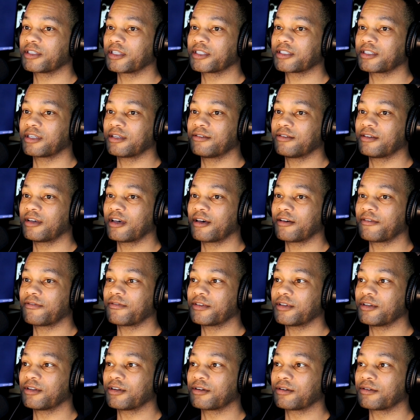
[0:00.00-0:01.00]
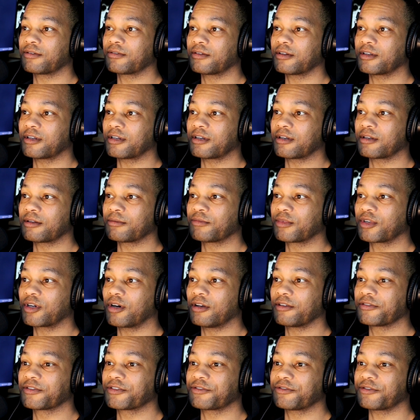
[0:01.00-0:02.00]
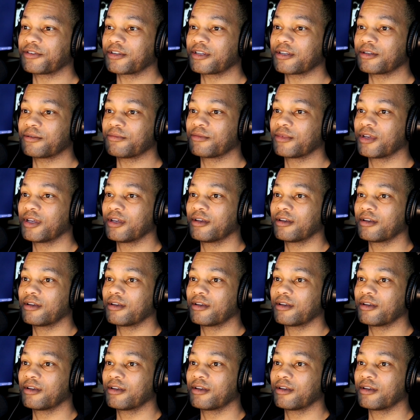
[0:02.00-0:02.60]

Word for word: Let's say you have, you know, uh, Gulfstream,